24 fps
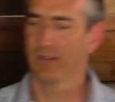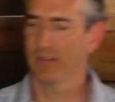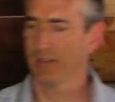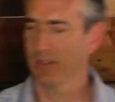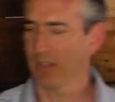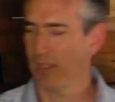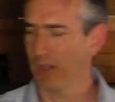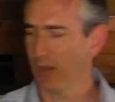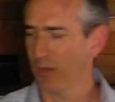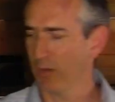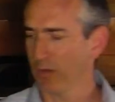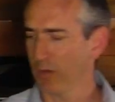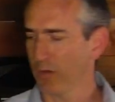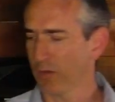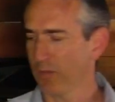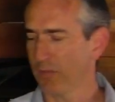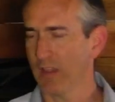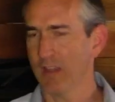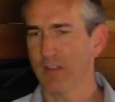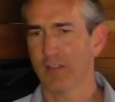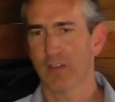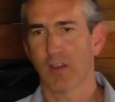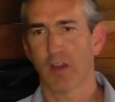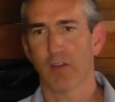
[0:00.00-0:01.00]
you know, your
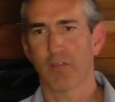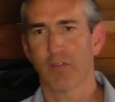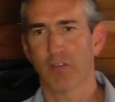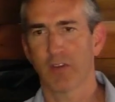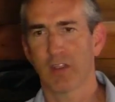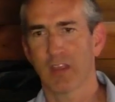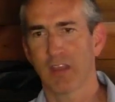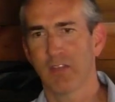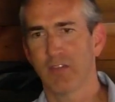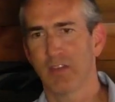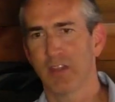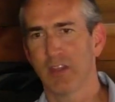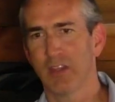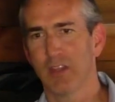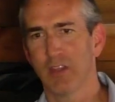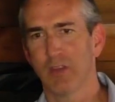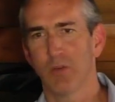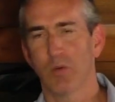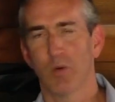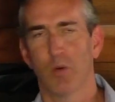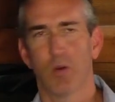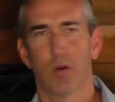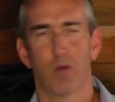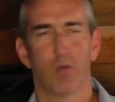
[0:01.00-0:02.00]
sins are forgiven
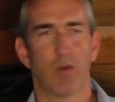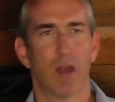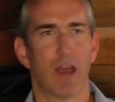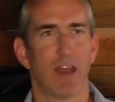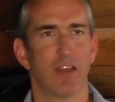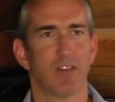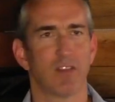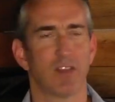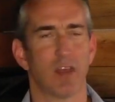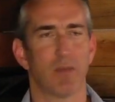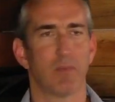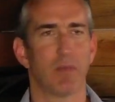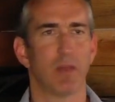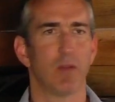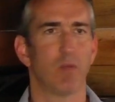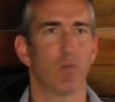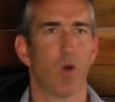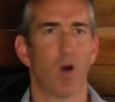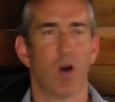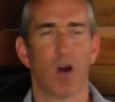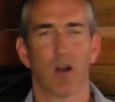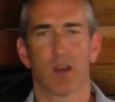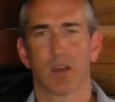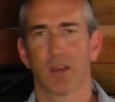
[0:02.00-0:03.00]
you, or rise up and
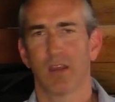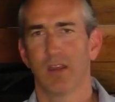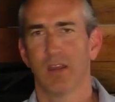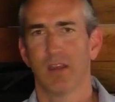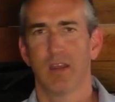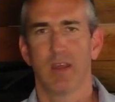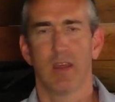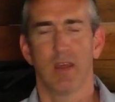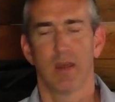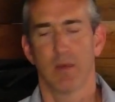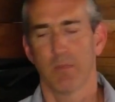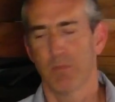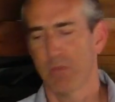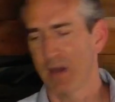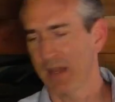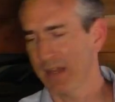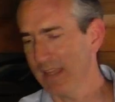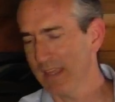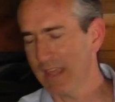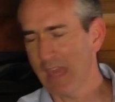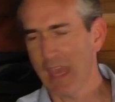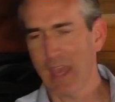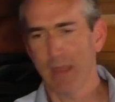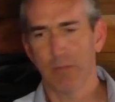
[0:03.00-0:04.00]
walk. But
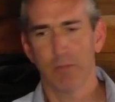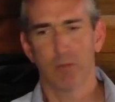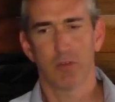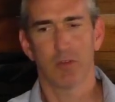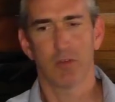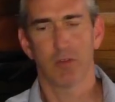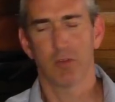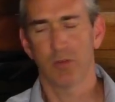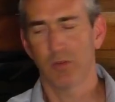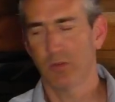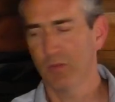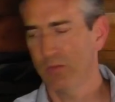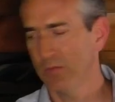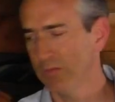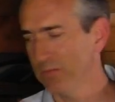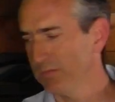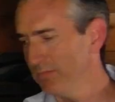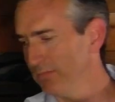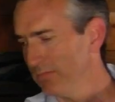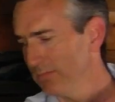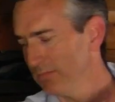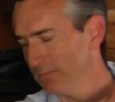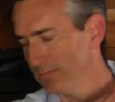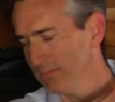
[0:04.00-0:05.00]
he came to
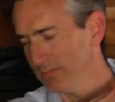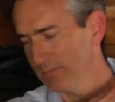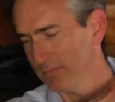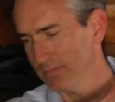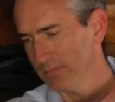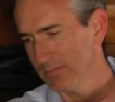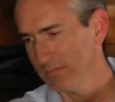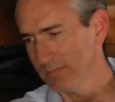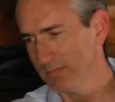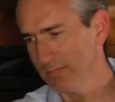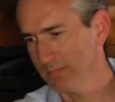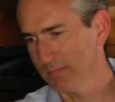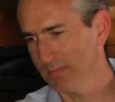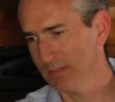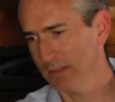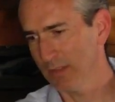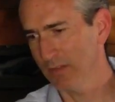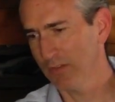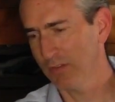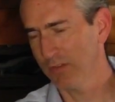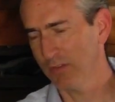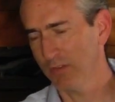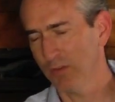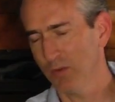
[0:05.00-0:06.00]

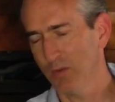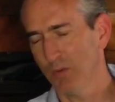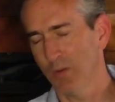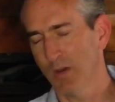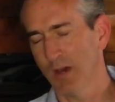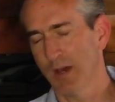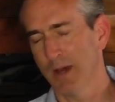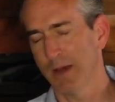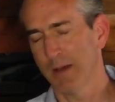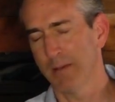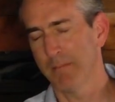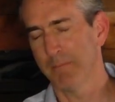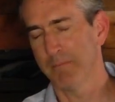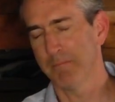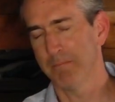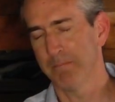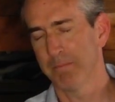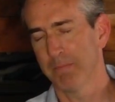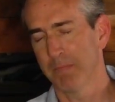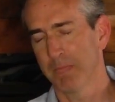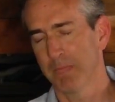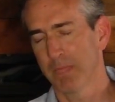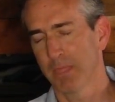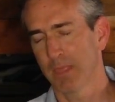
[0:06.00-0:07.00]
do
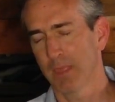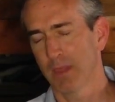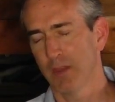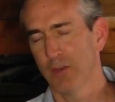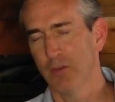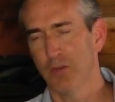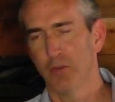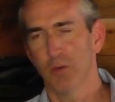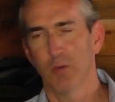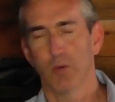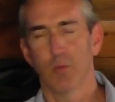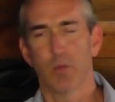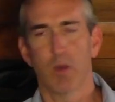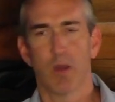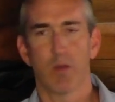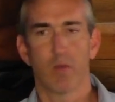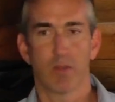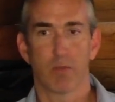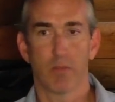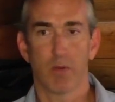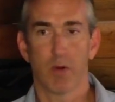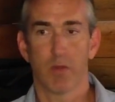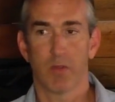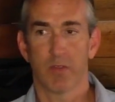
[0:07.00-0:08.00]
away
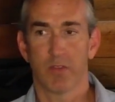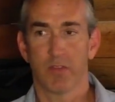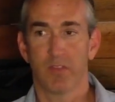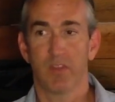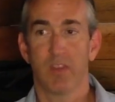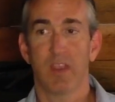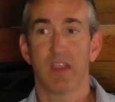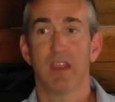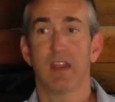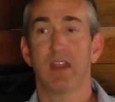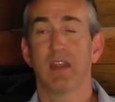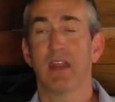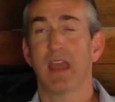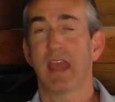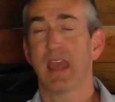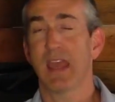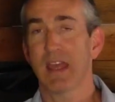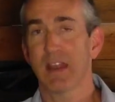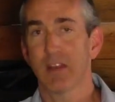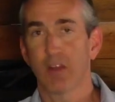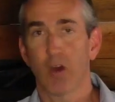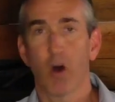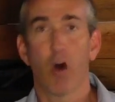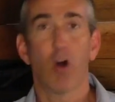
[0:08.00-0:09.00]
with both sin
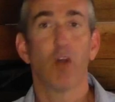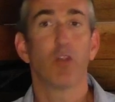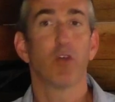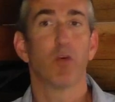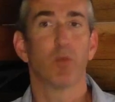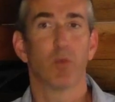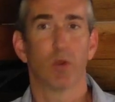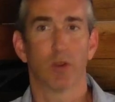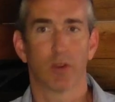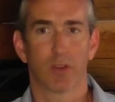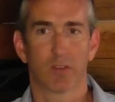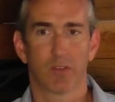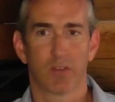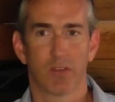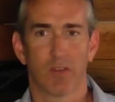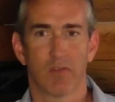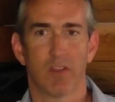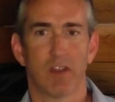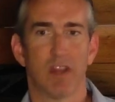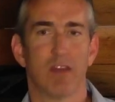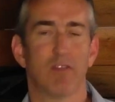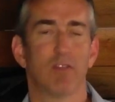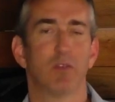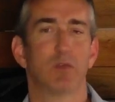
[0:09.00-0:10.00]
and all the works of
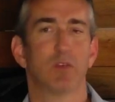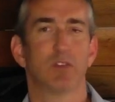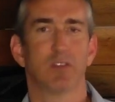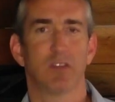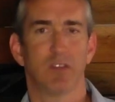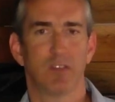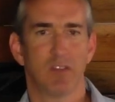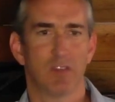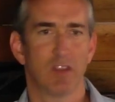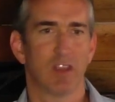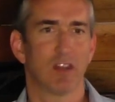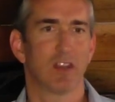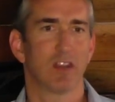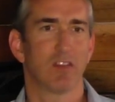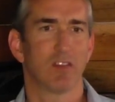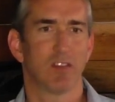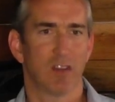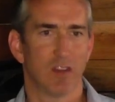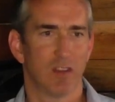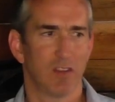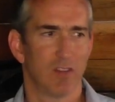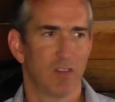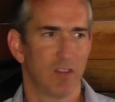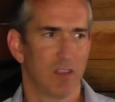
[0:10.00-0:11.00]
the devil, which is sickness
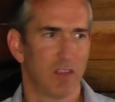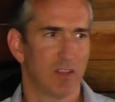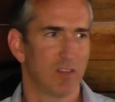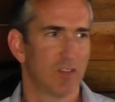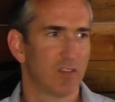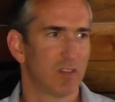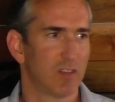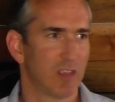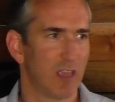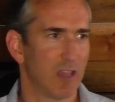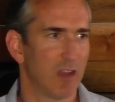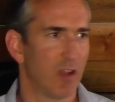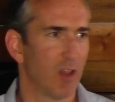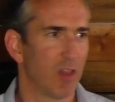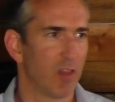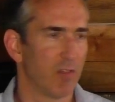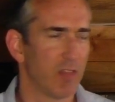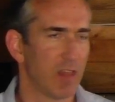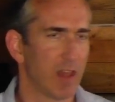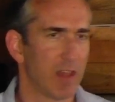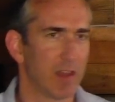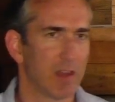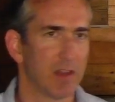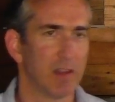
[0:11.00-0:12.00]
and disease and all
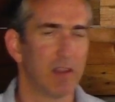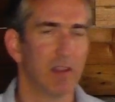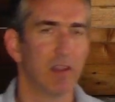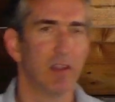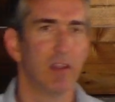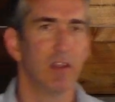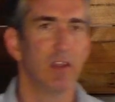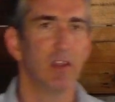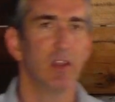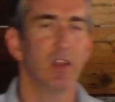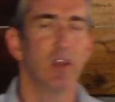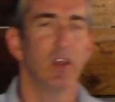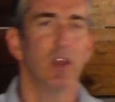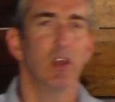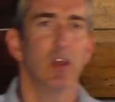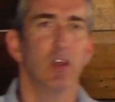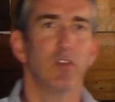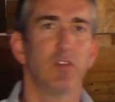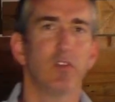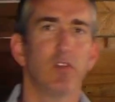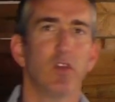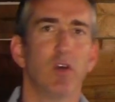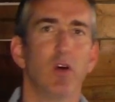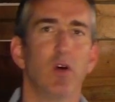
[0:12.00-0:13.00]
of that.
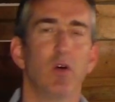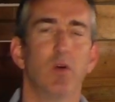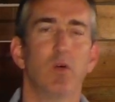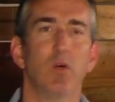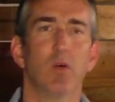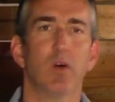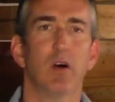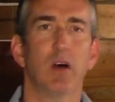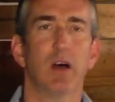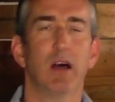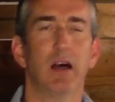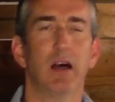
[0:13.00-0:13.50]
So